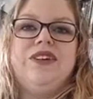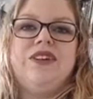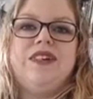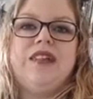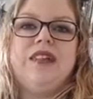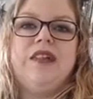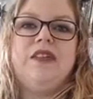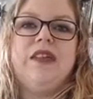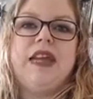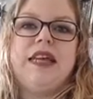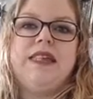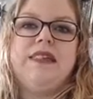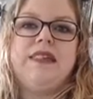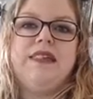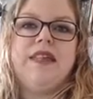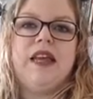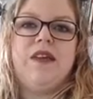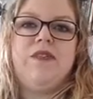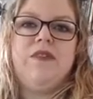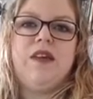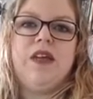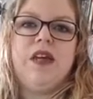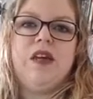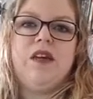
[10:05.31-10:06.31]
still that
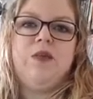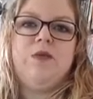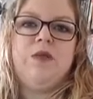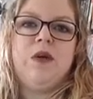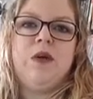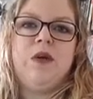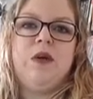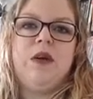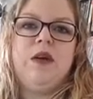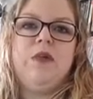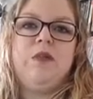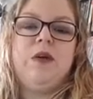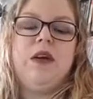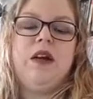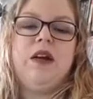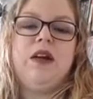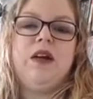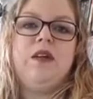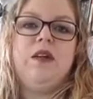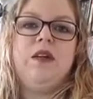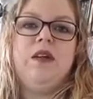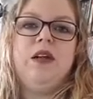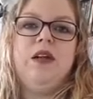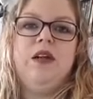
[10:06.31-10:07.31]
safety component
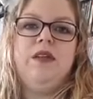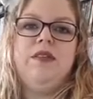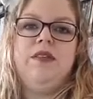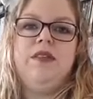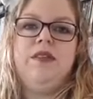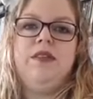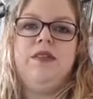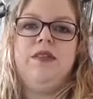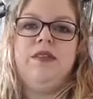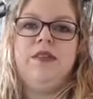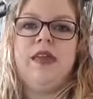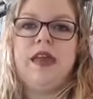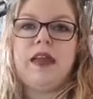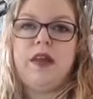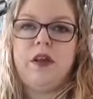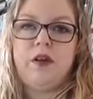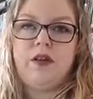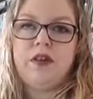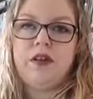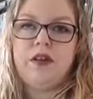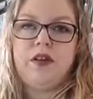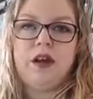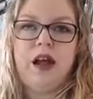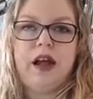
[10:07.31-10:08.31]
where they know
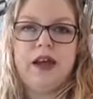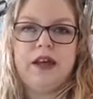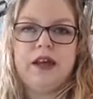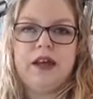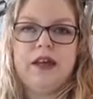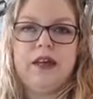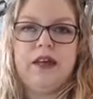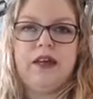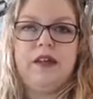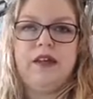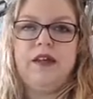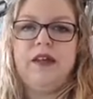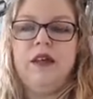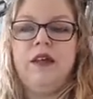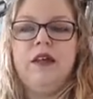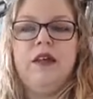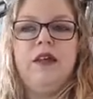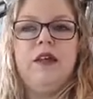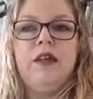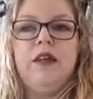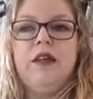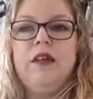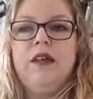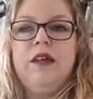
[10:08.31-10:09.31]
they're not gonna,
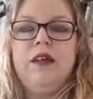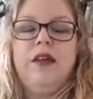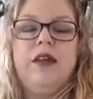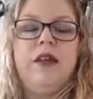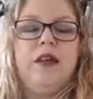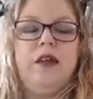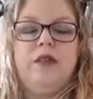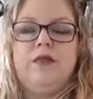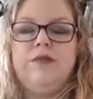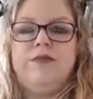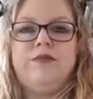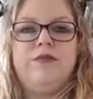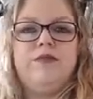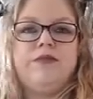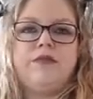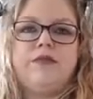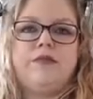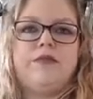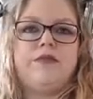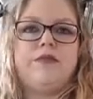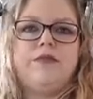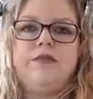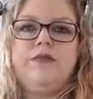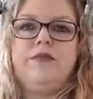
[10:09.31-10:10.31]

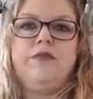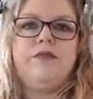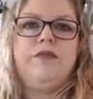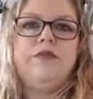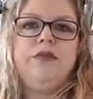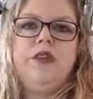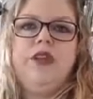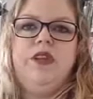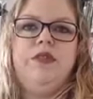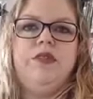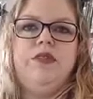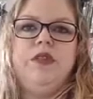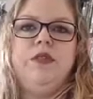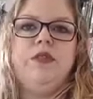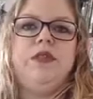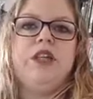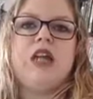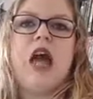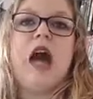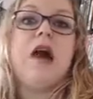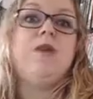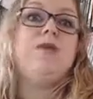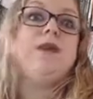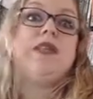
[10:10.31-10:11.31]
the
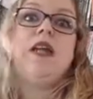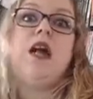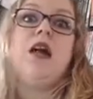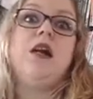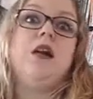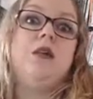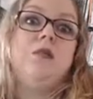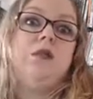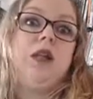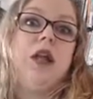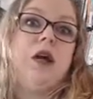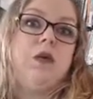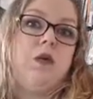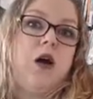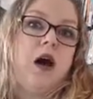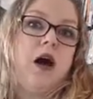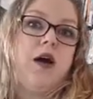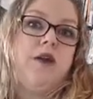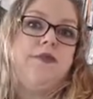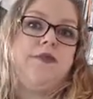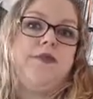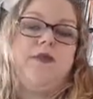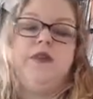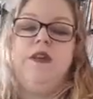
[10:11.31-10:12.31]
top's not gonna blow
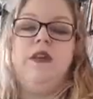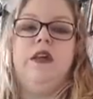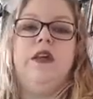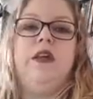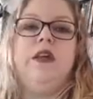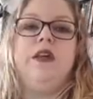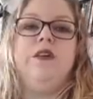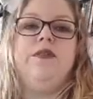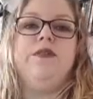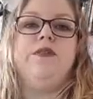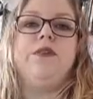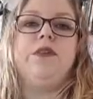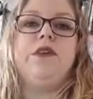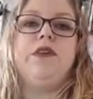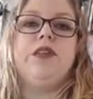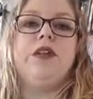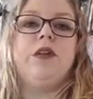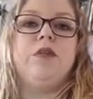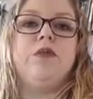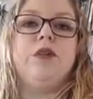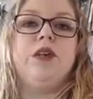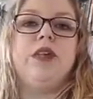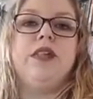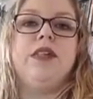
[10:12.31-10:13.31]
off if for
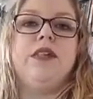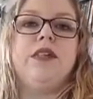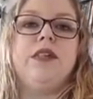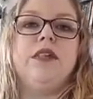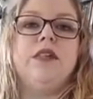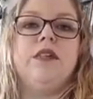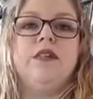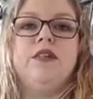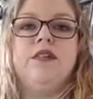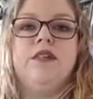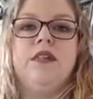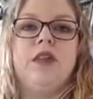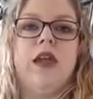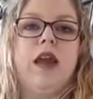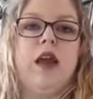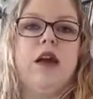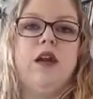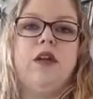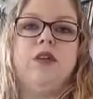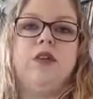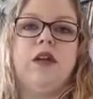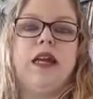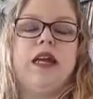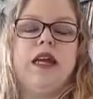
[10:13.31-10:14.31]
some reason they
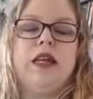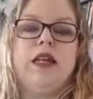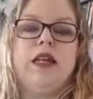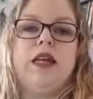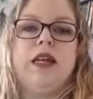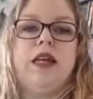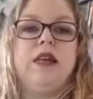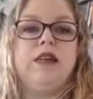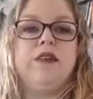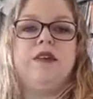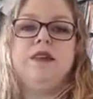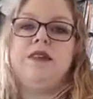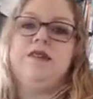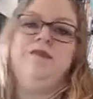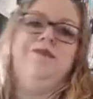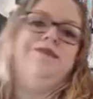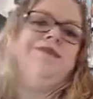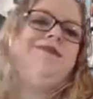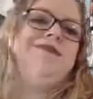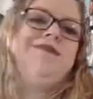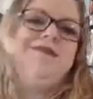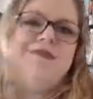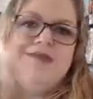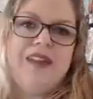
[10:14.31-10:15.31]
are running late, because
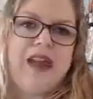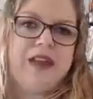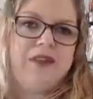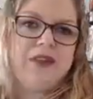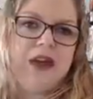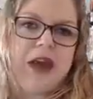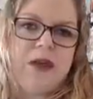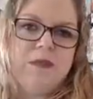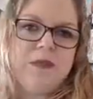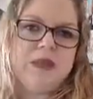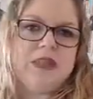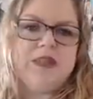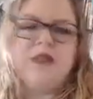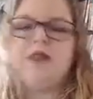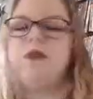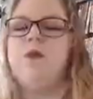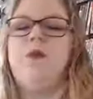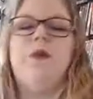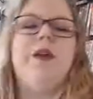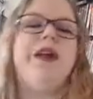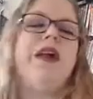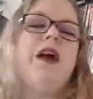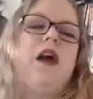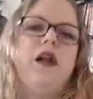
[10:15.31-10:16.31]
life happens.
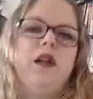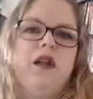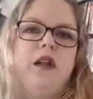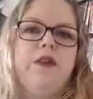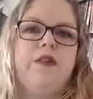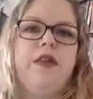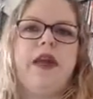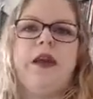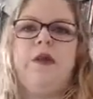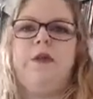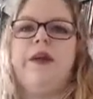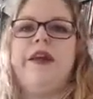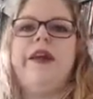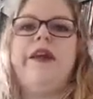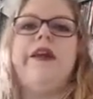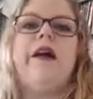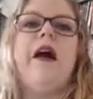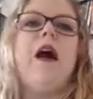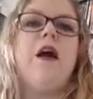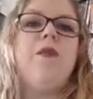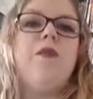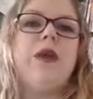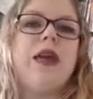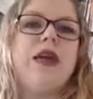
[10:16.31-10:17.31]
We all know that. We get
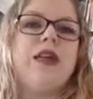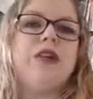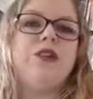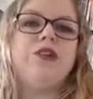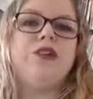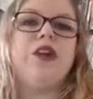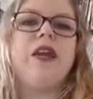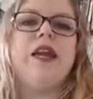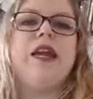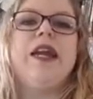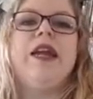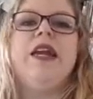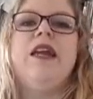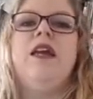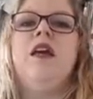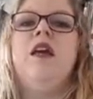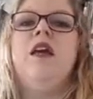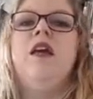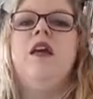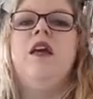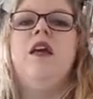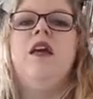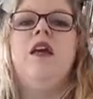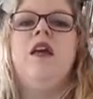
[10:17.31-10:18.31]
caught by a train,
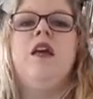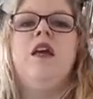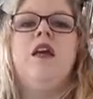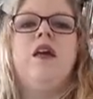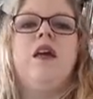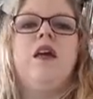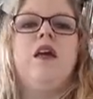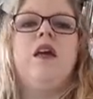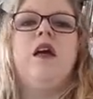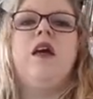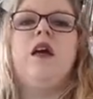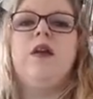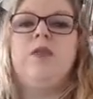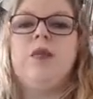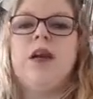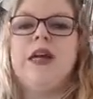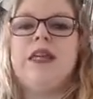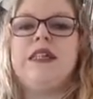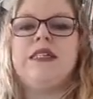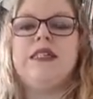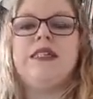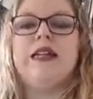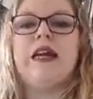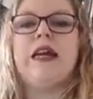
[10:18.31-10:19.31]
car
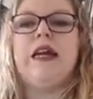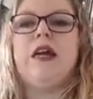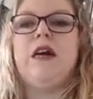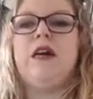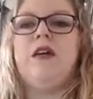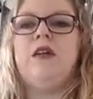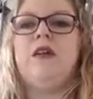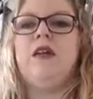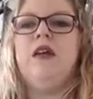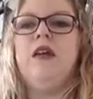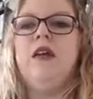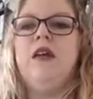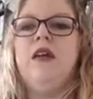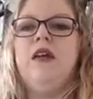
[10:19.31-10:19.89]
breaks down,